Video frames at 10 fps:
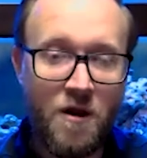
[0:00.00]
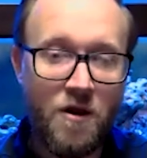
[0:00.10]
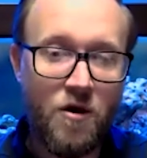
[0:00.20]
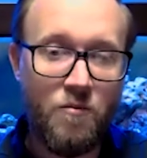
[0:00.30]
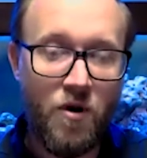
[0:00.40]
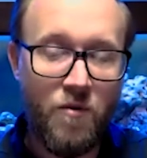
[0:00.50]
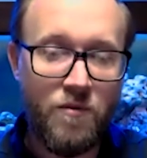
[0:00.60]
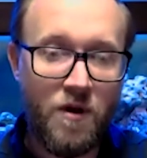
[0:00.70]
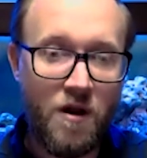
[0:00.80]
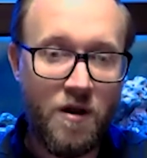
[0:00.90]
compliance
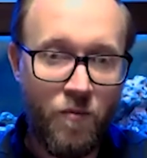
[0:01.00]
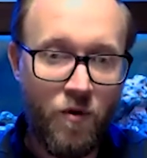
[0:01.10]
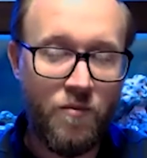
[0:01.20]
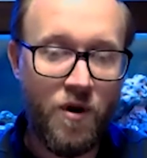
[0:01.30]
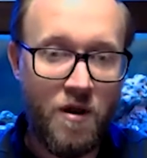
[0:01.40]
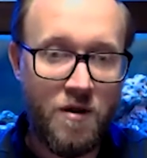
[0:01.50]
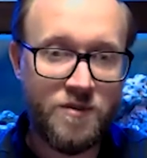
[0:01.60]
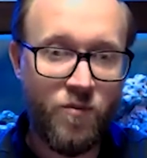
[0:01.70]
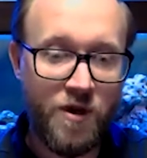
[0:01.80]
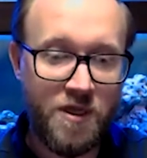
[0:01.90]

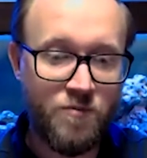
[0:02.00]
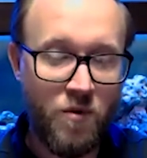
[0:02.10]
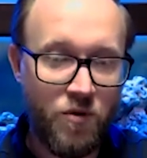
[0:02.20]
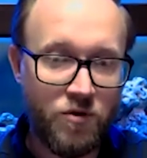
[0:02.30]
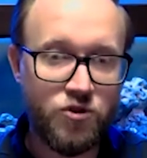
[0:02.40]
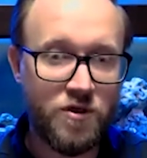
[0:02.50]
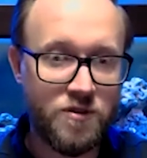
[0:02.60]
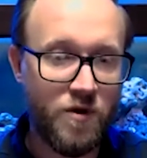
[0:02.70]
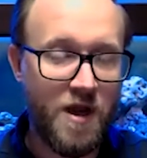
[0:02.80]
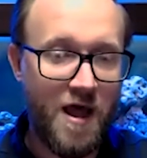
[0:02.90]
bodies, but
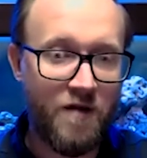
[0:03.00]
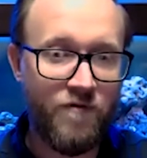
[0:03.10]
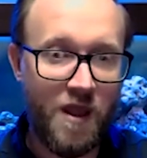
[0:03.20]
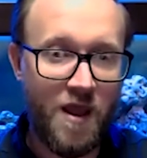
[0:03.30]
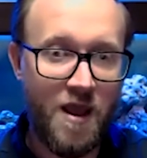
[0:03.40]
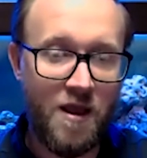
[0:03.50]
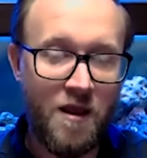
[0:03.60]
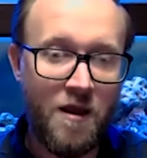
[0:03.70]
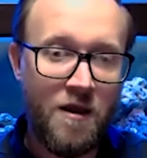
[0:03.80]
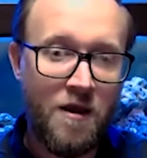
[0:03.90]
BeyondTrust would advocate
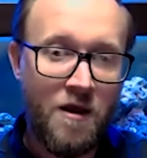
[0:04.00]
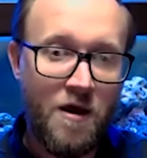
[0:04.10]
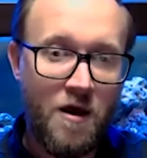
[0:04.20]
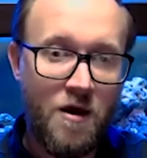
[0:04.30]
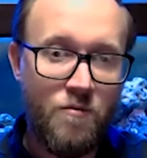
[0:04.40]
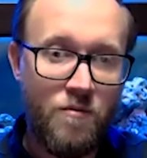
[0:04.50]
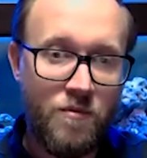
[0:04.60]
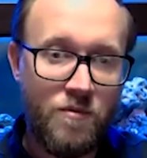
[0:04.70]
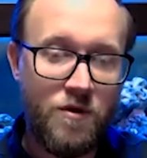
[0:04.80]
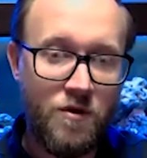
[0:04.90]

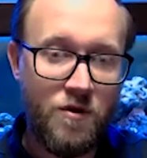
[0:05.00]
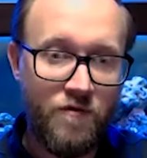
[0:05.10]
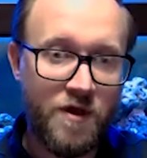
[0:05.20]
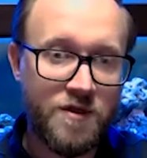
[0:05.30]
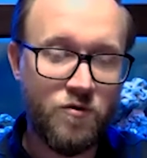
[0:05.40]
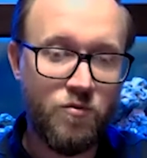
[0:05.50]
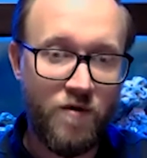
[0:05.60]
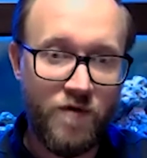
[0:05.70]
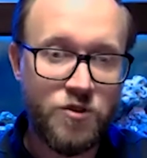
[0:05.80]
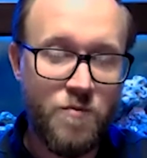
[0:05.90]
universal
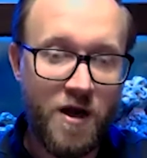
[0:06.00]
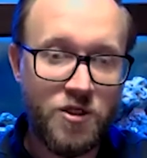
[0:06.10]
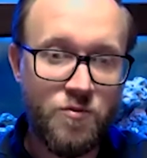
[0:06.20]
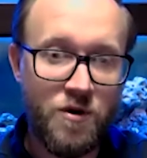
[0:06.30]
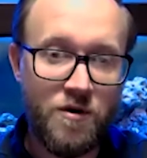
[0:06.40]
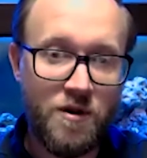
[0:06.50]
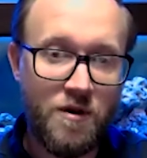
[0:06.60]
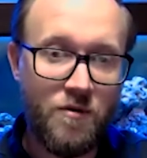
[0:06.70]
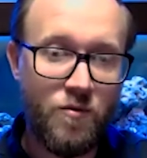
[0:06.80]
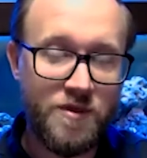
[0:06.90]
privilege management
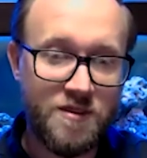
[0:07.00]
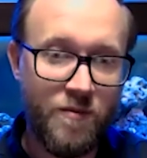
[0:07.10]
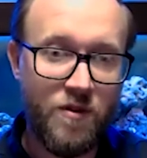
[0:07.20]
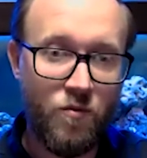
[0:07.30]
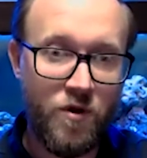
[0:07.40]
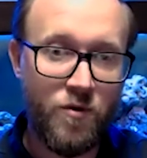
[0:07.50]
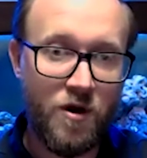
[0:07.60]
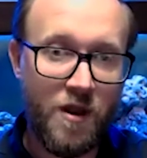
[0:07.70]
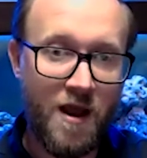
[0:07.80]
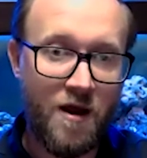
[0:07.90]
would be something that we would
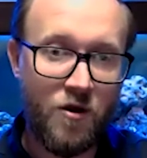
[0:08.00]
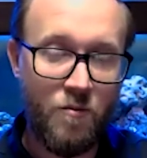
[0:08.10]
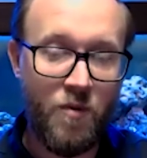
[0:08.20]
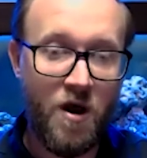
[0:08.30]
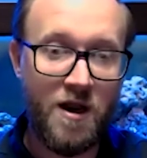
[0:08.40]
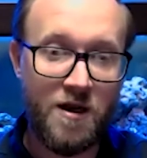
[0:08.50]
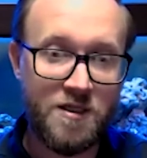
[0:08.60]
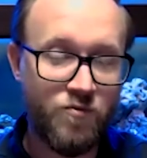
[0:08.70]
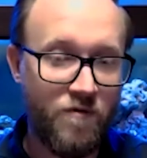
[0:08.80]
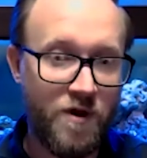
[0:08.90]
look at, combining
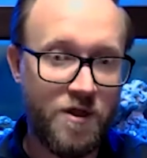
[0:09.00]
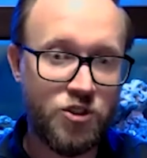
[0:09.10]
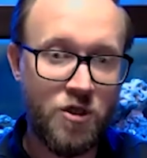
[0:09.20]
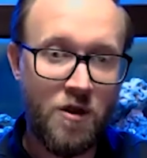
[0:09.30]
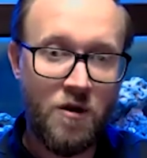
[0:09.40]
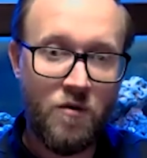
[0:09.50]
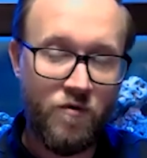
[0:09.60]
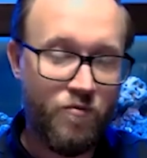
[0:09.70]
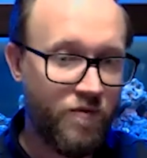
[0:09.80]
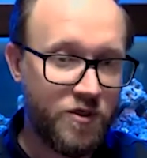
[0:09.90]
least privilege with
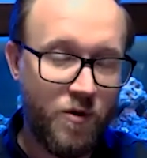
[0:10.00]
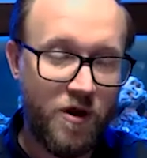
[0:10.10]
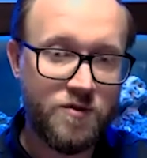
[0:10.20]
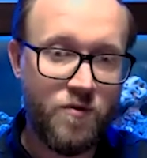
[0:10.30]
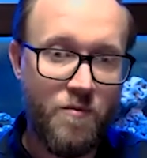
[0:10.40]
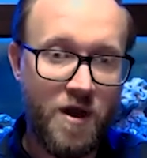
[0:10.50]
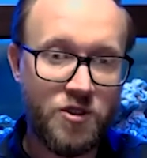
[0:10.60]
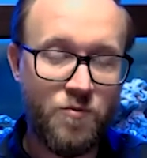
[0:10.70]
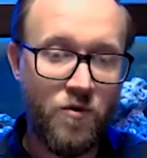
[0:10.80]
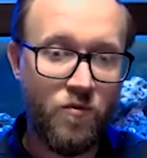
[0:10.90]
privileged password
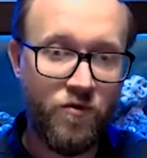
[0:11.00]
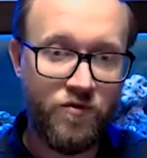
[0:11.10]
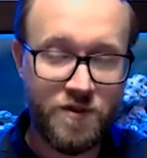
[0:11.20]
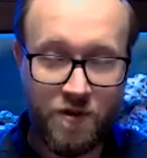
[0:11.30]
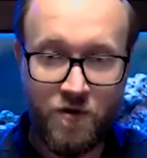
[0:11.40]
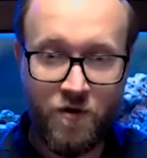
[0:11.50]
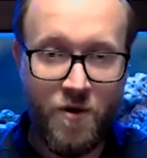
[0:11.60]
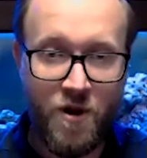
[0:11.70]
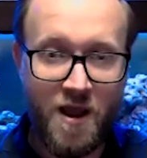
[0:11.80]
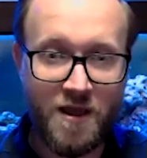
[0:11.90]
management with secure
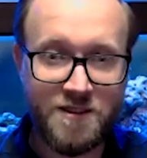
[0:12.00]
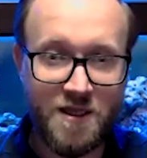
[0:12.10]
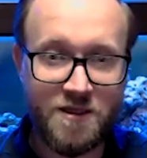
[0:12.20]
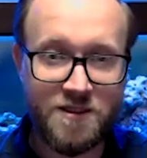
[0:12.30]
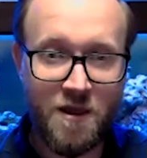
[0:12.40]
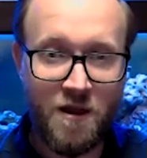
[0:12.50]
remote access.